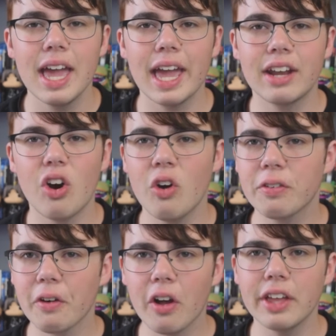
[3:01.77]
And
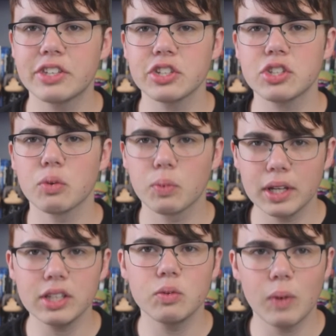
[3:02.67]
overall, it's just a
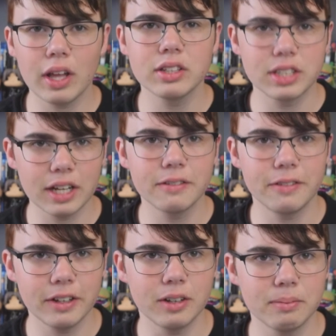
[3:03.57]
really well done
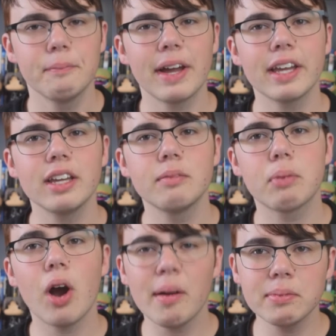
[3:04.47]
film. My
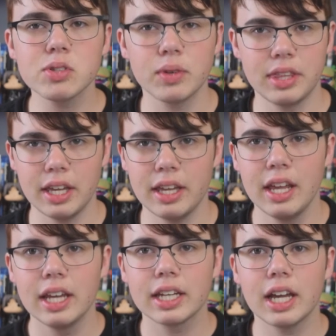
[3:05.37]
problems with it
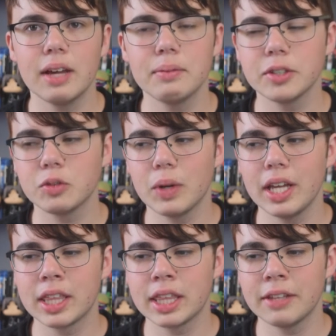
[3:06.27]
come
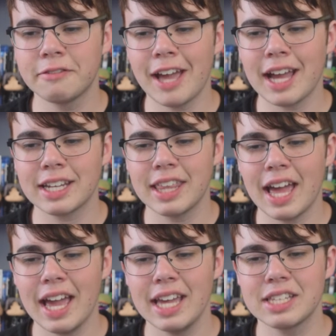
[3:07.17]
with the fact
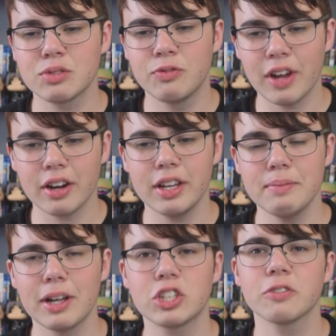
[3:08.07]
that it's very
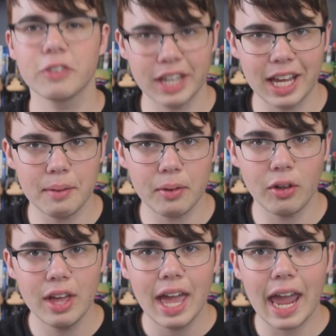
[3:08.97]
much
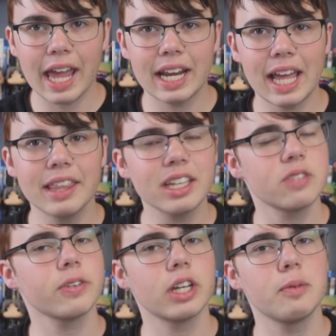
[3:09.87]
forgettable. And I think it's
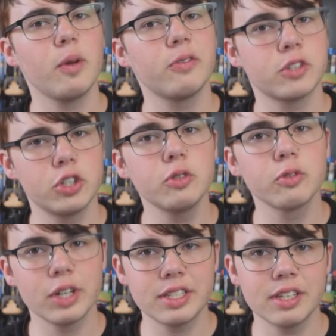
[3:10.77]
forgettable for 2
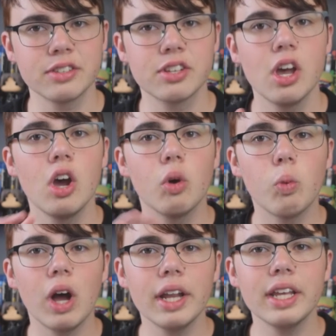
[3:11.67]
reasons.
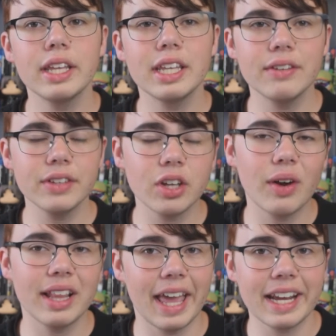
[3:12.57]
One, even though
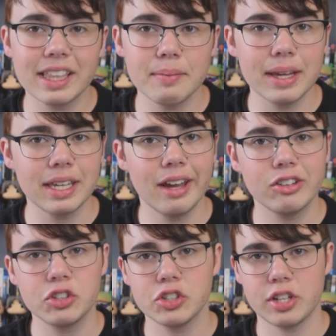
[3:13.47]
I liked the main
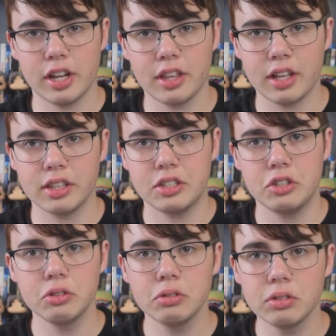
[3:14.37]
characters and I thought the
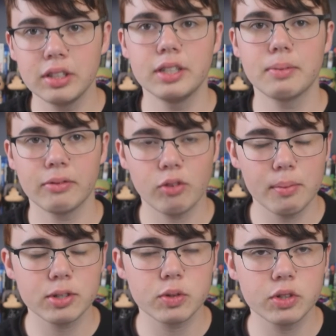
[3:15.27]
2 lead
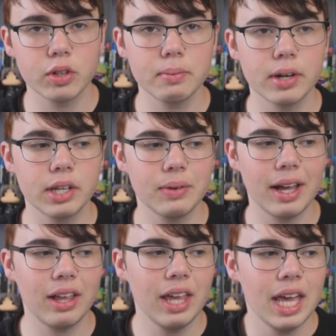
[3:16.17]
performers were doing pretty
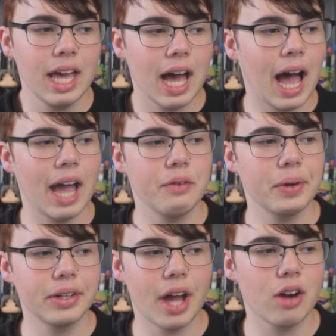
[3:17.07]
well, I
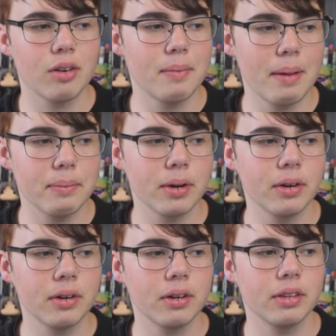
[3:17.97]
will not
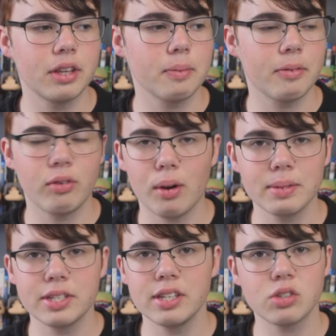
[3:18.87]
remember their
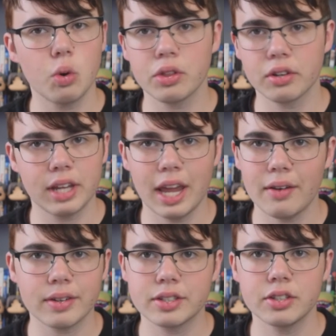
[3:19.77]
performances or their
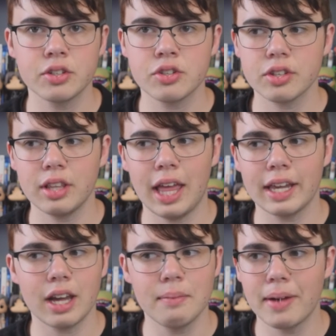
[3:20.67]
characters
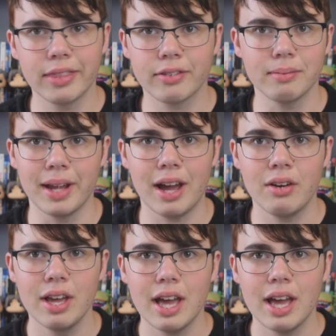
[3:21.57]
like a month from now.